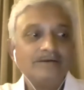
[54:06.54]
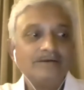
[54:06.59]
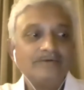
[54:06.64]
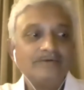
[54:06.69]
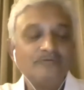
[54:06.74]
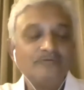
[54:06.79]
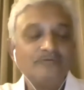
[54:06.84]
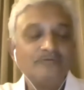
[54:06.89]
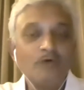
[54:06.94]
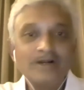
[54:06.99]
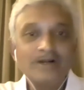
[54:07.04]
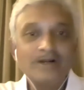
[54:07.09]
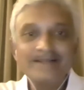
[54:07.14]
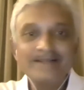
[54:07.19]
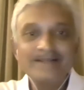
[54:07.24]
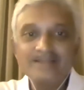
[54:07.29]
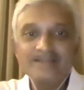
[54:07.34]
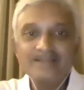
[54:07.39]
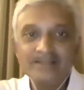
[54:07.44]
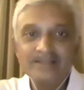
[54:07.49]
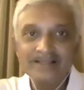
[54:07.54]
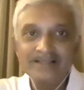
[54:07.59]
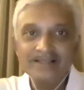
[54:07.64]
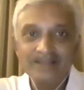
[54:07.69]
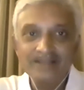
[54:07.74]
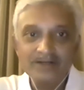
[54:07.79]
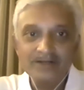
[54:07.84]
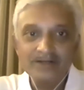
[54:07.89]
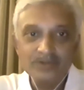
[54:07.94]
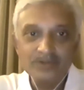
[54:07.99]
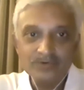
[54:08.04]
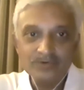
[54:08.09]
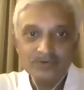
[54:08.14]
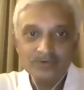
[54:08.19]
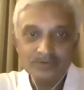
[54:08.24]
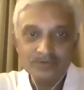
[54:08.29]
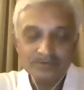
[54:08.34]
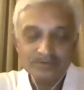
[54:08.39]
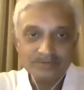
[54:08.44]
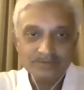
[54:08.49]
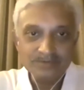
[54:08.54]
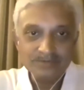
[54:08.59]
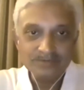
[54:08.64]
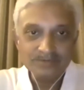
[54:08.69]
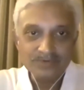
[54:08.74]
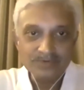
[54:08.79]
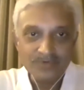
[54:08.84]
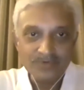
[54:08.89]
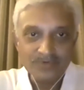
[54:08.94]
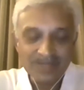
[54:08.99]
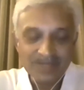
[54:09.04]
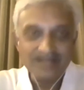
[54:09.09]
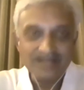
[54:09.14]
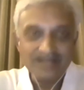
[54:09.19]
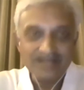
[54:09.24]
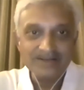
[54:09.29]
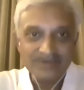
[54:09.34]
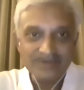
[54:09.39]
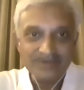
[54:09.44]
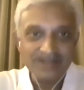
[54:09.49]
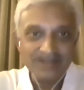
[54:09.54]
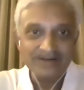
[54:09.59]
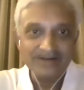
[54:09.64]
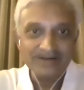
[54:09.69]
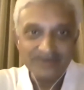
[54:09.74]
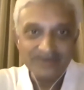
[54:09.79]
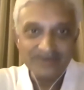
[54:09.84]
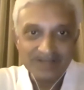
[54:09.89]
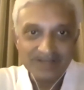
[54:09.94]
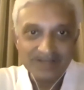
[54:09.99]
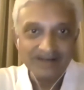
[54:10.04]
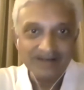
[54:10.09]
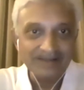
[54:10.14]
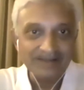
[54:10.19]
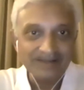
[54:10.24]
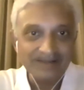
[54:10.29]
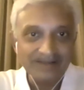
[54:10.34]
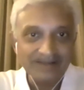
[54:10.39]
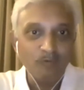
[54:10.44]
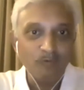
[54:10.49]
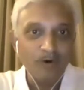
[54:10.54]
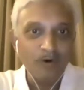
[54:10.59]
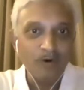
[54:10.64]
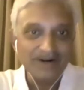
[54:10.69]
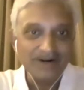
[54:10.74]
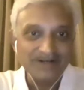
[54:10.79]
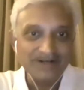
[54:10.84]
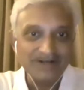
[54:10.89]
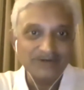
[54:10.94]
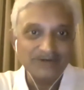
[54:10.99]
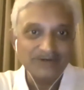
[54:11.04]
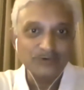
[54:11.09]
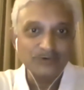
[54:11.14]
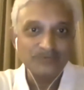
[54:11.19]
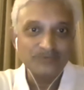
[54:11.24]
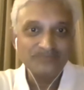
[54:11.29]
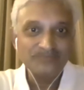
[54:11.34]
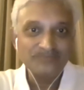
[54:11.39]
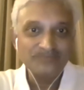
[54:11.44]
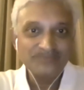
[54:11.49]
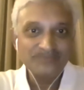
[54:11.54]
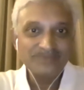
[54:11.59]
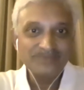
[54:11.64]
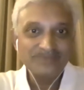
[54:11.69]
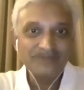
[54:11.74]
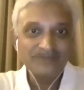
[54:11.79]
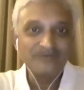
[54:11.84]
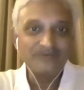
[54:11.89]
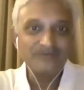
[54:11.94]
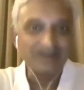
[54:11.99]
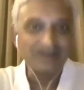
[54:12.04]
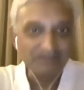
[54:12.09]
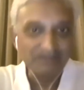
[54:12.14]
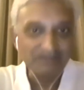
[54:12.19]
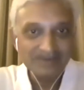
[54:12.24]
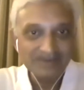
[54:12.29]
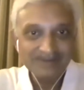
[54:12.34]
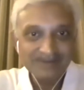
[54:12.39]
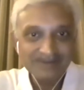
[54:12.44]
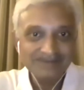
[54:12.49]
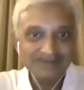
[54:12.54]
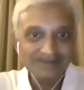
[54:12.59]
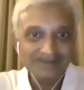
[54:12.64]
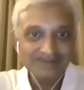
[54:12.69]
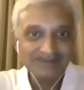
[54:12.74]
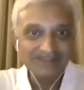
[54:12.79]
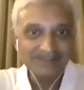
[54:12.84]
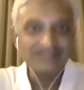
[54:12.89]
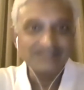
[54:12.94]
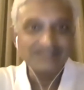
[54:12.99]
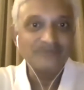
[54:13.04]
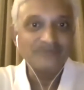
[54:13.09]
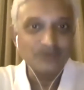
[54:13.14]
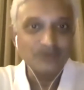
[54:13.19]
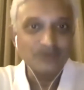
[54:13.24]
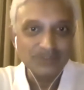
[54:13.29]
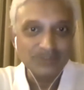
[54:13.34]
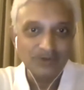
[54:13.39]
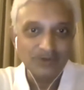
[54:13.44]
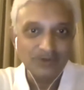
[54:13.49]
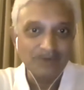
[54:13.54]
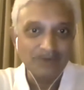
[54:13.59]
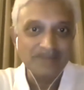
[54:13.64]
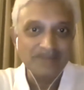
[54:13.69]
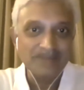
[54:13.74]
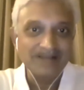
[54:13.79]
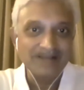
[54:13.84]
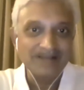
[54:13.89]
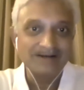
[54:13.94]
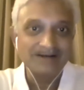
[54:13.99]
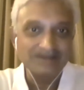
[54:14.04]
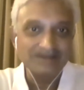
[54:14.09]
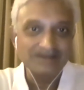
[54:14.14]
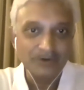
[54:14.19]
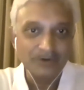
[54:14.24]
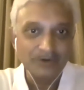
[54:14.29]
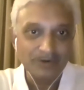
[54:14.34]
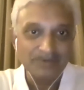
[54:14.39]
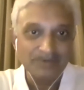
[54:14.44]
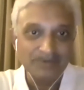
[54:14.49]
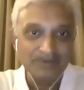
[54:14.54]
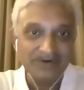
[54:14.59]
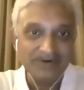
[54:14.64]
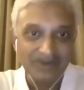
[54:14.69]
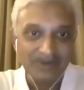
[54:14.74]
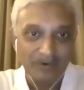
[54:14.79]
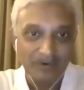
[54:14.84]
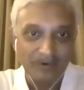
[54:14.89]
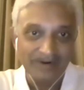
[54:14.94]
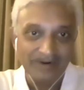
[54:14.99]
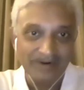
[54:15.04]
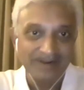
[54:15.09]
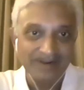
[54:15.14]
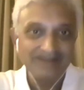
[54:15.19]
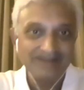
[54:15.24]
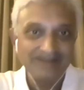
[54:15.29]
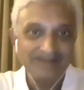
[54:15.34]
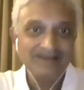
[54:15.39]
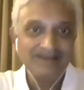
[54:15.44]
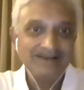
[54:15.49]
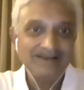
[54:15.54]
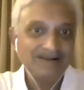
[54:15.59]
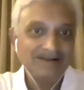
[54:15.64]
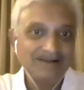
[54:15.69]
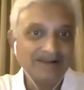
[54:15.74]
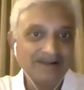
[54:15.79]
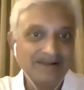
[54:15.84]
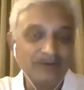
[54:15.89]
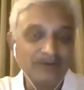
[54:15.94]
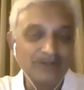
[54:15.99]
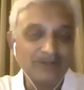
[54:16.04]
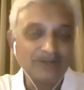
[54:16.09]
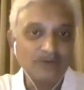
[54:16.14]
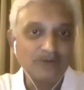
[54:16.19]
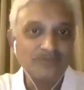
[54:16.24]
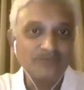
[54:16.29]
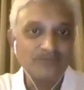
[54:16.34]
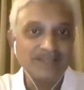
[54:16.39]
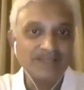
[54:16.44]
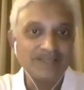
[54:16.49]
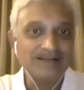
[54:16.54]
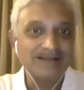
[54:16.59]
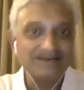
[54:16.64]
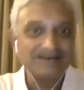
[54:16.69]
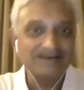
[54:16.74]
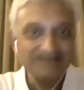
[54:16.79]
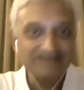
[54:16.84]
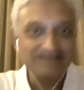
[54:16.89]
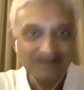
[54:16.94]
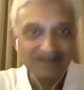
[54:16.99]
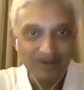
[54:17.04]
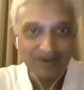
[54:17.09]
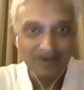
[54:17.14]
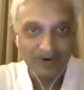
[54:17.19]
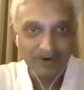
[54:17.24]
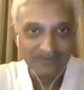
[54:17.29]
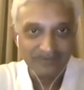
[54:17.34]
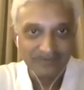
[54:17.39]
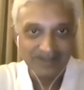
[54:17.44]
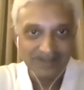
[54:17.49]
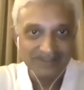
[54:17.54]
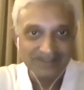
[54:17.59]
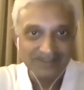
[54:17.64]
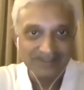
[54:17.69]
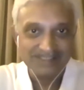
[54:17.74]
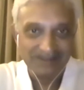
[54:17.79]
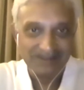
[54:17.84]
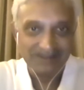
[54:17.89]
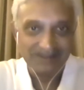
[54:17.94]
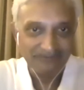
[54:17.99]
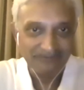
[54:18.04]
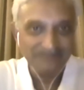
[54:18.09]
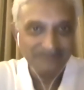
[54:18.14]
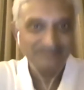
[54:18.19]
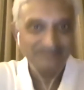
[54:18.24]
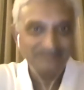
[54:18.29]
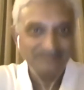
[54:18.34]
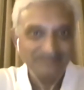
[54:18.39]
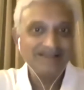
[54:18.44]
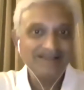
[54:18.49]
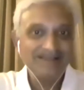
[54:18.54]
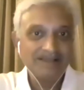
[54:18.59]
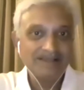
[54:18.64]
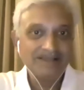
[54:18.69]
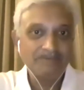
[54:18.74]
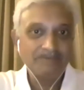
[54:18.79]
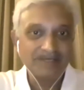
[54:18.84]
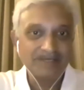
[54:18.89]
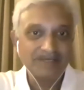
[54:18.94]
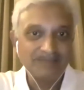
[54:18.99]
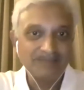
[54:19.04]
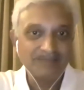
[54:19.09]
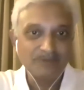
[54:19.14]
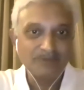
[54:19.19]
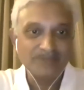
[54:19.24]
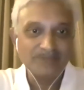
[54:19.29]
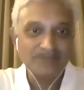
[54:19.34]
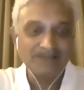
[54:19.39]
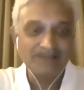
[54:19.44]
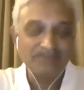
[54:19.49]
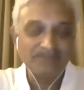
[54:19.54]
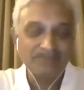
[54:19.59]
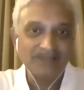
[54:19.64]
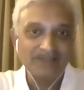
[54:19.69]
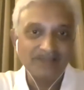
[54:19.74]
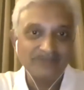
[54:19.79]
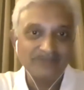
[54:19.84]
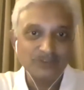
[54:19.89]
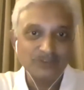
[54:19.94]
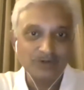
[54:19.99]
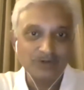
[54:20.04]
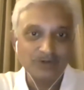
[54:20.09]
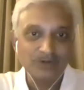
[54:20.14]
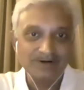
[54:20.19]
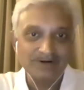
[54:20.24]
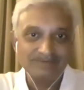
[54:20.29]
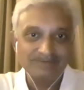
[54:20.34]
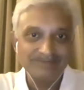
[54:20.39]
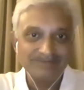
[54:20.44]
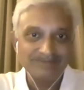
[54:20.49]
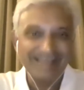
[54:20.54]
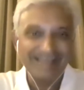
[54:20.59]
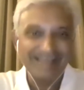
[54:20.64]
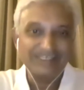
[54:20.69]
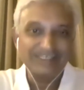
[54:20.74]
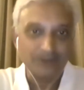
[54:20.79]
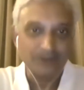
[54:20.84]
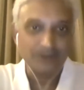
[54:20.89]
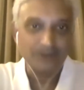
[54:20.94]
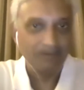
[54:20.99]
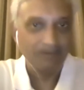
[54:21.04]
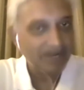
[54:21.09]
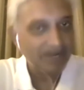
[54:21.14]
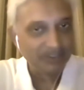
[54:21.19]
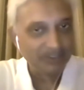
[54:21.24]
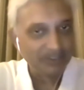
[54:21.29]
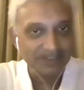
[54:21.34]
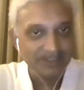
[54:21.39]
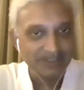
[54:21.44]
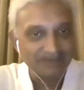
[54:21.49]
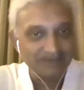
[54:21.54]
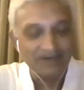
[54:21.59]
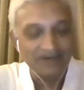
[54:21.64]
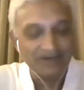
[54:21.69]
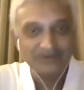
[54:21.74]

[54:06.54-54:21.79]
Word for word: What is the thing that you really, really, really want to film in the future or make a documentary on? Now that you've seen a lot of the other stuff, but there must be something which you're extra passionate about.